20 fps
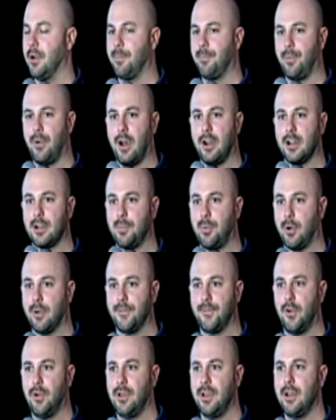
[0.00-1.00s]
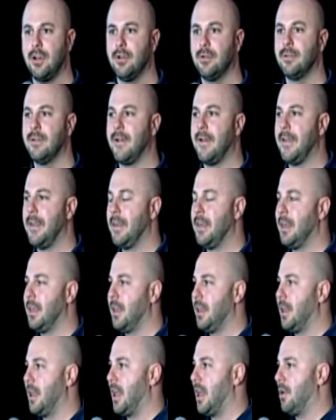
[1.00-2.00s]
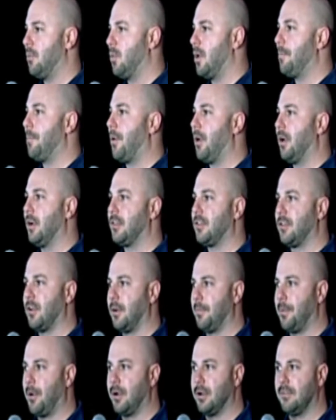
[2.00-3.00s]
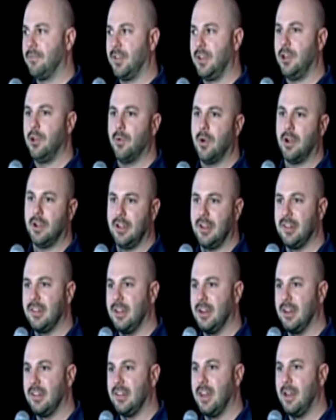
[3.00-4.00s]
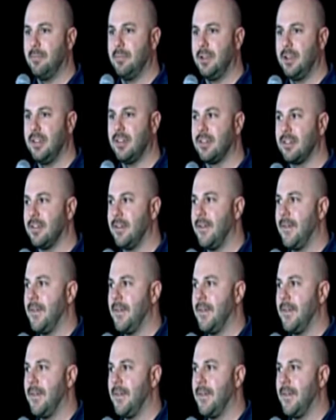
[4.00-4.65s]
product portfolio and what parts are part of the UL listed assemblies.